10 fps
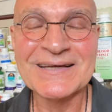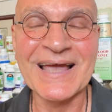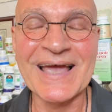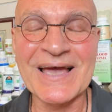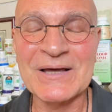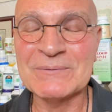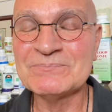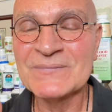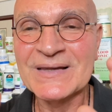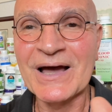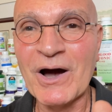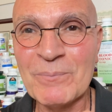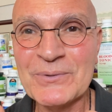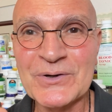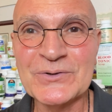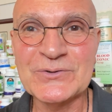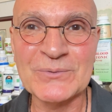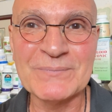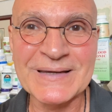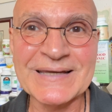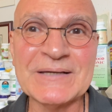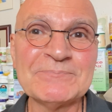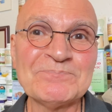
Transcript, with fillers: and help you to be